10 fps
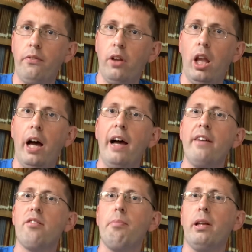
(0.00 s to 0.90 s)

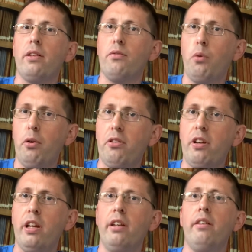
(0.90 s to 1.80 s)
Lies about the
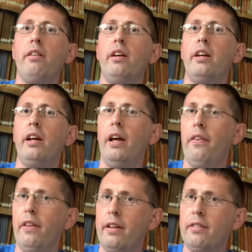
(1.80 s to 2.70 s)
foreskin,
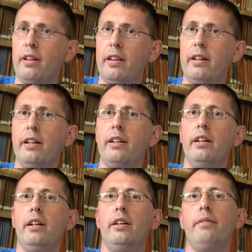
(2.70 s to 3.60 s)
things like that.
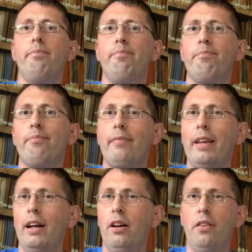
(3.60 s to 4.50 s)

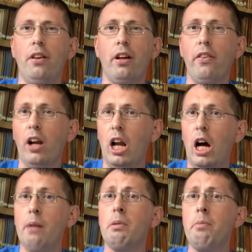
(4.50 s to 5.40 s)
The
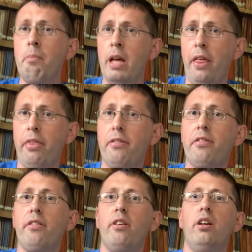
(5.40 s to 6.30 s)
common
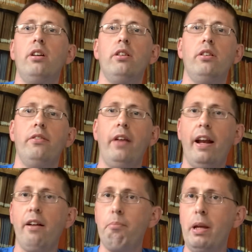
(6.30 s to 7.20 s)
myths that
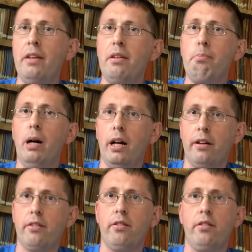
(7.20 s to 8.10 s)
have been
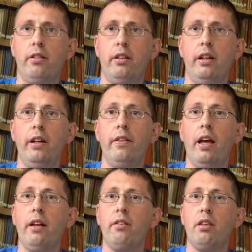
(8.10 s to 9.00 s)
debunked and
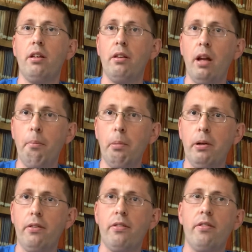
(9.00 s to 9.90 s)
that the
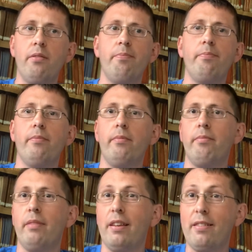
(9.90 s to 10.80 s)
numbers,
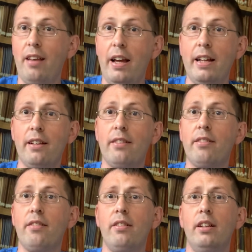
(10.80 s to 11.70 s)
the
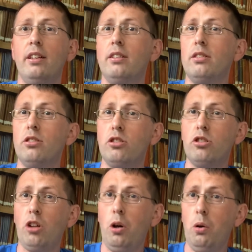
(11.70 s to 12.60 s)
science
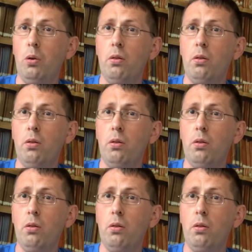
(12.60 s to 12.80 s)
show.